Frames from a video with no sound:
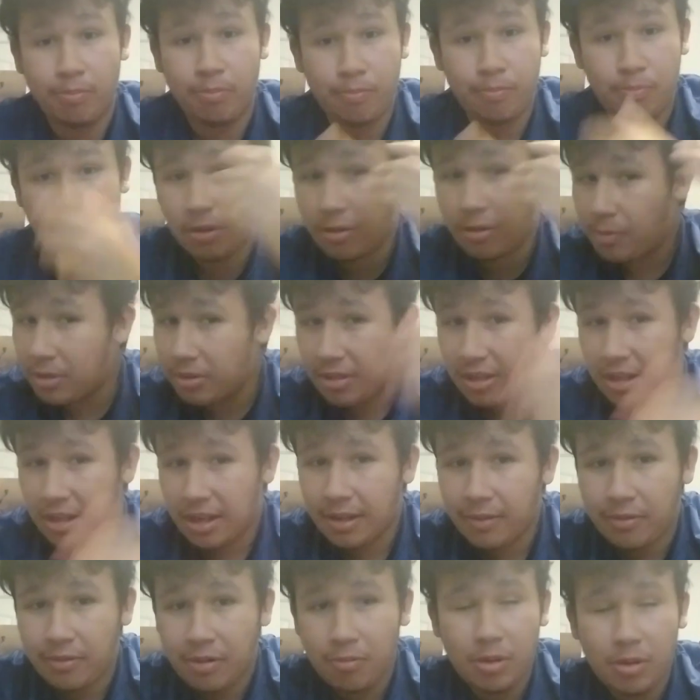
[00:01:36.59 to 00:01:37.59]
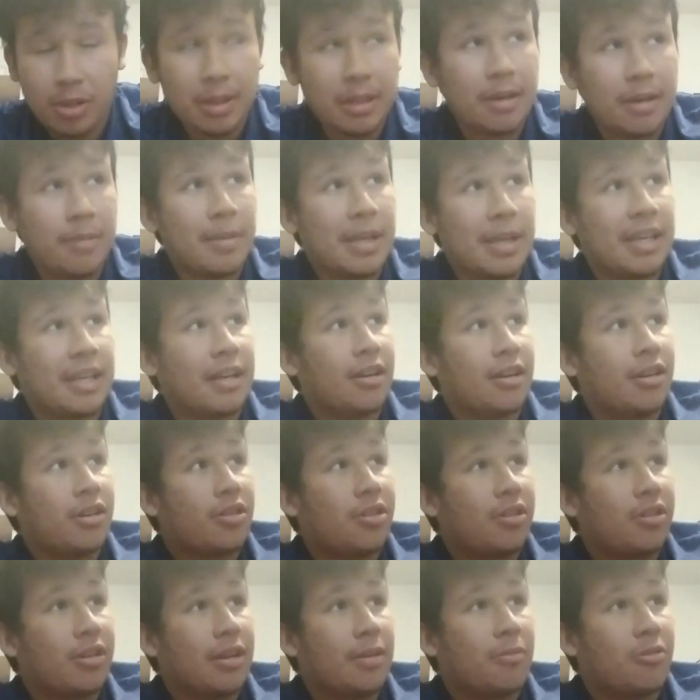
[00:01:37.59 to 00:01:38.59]
Bilbo's not even really the main
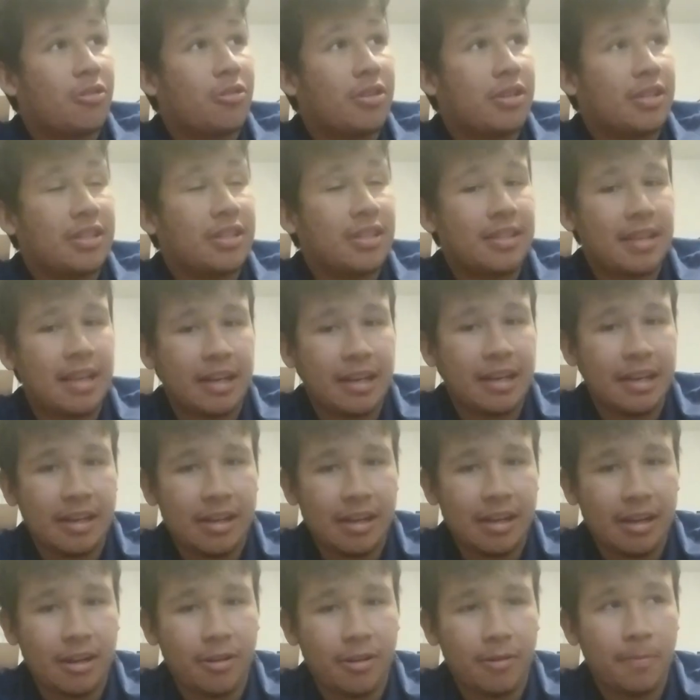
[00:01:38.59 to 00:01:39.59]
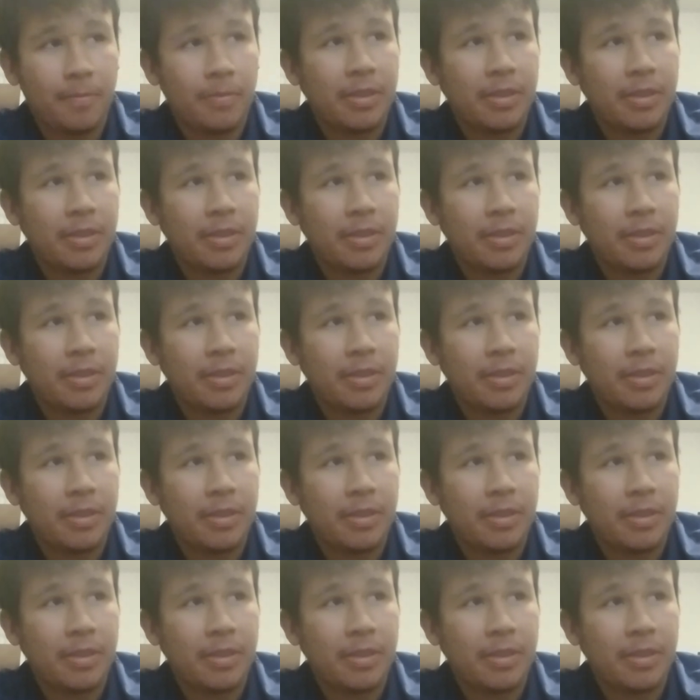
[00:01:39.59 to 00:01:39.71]
character anymore, he's just kind of there.